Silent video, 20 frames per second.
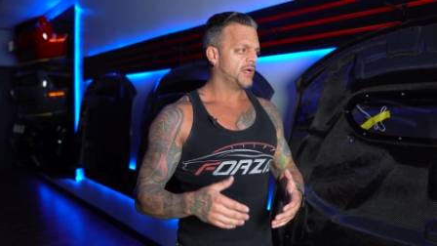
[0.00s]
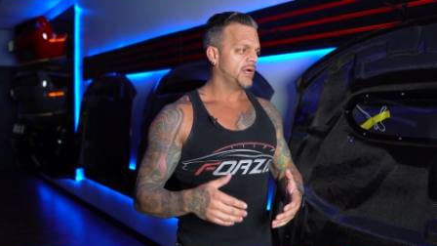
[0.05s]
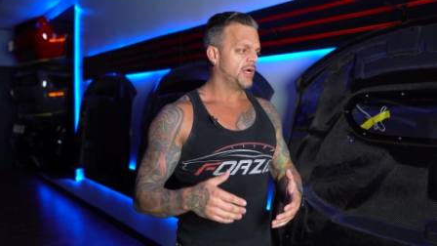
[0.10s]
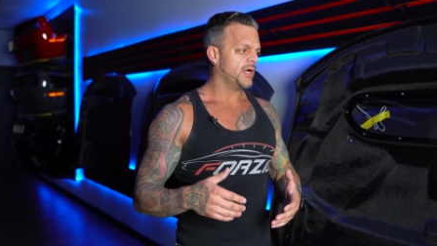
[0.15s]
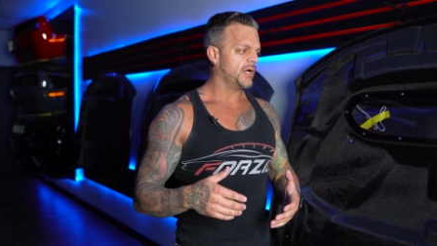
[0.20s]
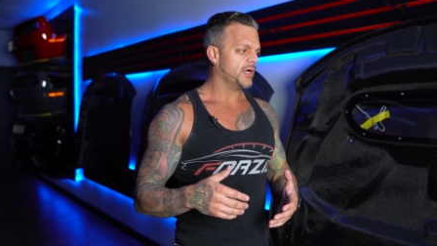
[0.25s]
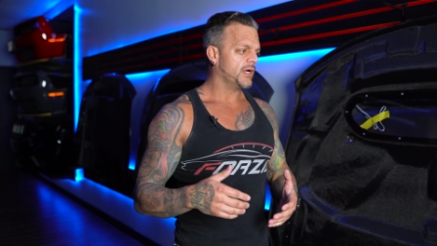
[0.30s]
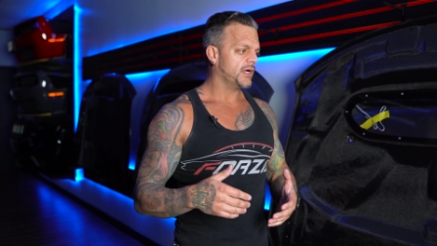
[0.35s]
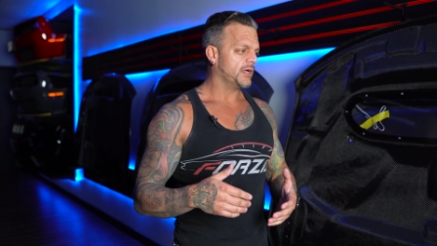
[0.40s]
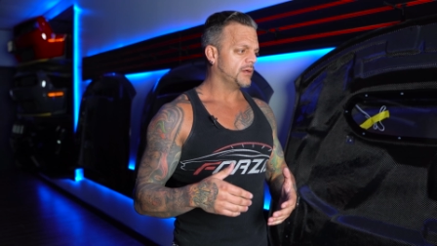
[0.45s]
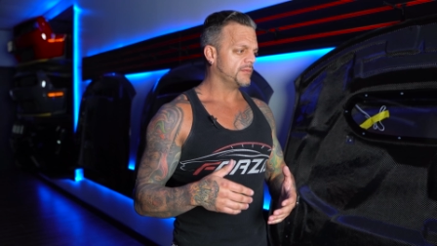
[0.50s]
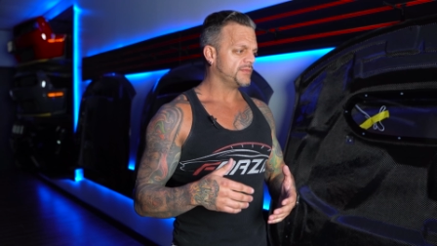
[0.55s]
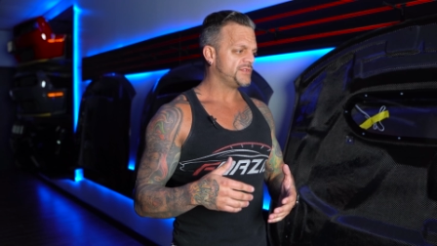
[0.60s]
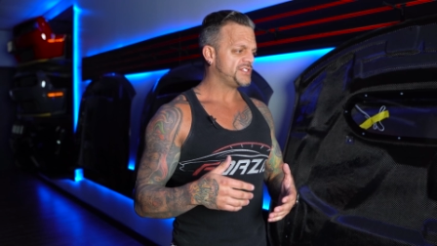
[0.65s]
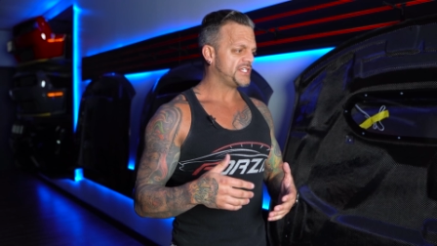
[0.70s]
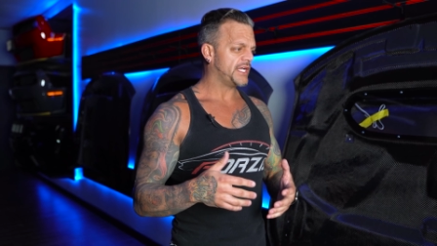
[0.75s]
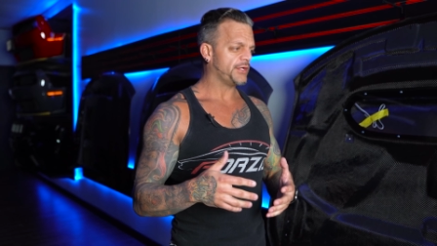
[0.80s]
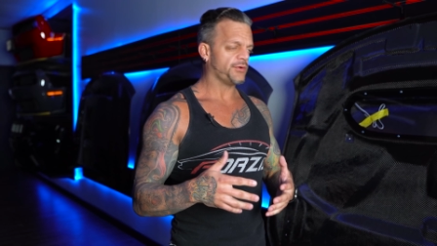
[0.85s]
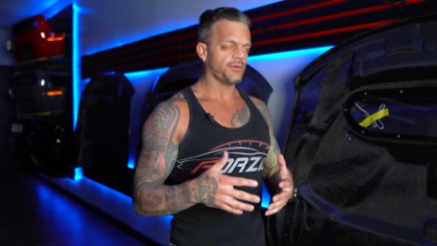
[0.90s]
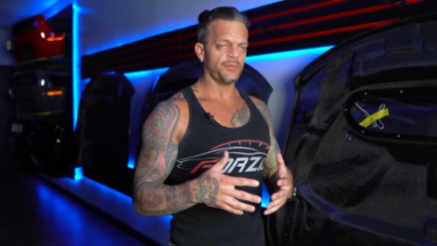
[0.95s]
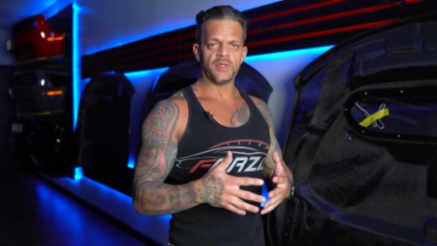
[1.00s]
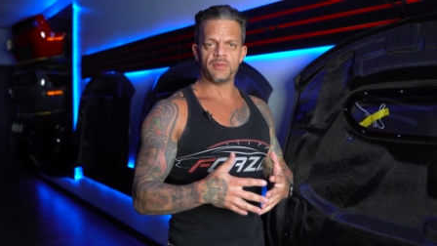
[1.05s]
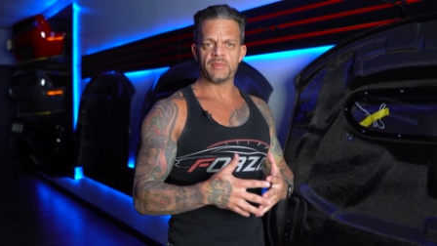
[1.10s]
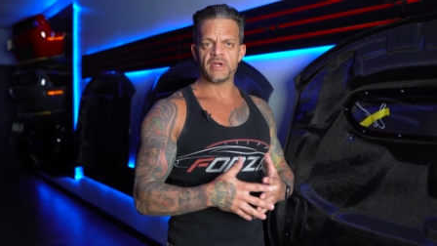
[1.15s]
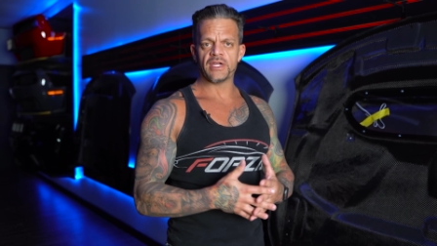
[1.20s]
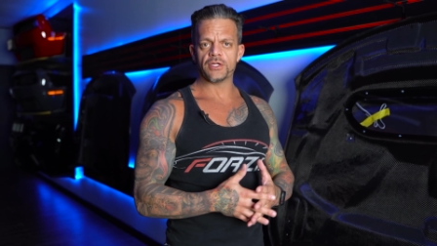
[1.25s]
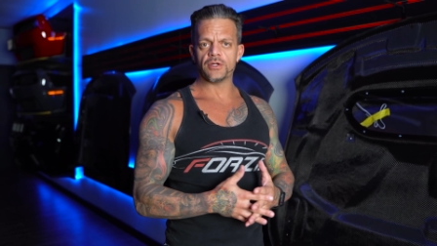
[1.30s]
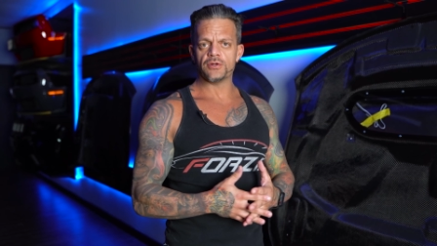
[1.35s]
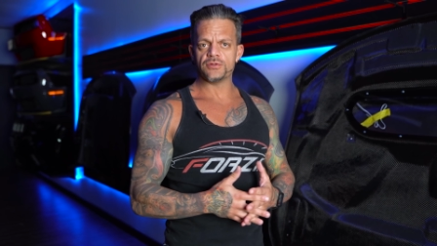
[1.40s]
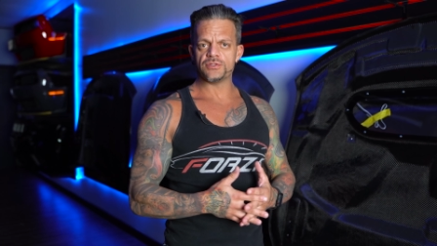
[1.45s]
um, Chad would be
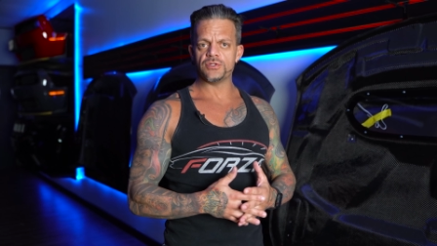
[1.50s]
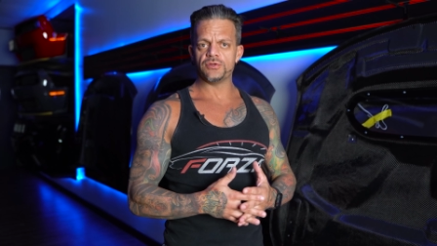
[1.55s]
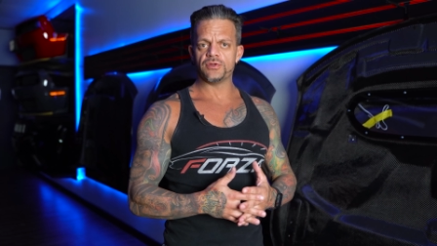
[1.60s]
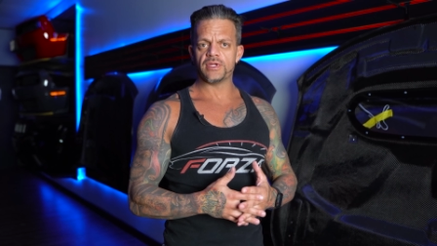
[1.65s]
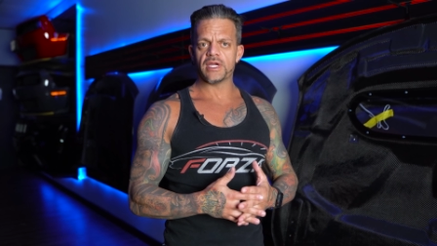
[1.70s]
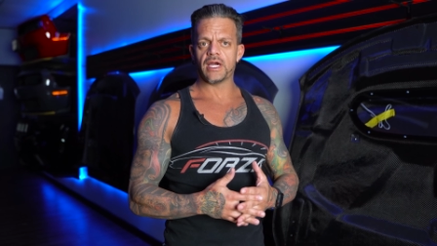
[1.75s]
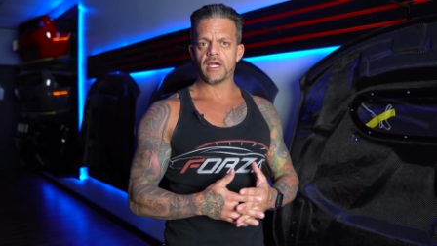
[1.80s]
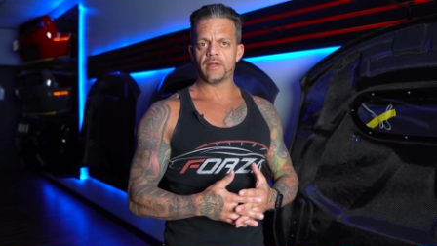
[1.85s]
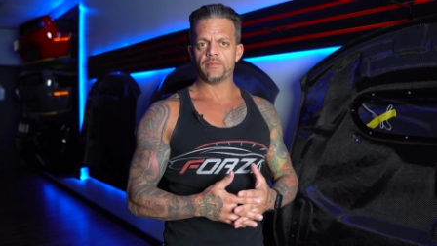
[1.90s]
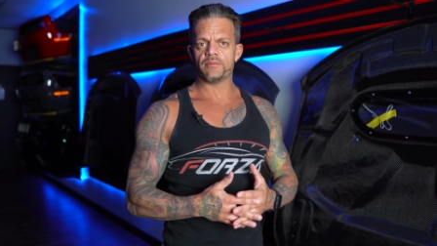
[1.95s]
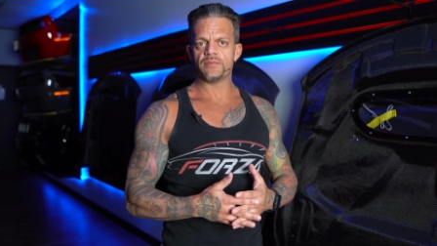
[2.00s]
my go-to guy.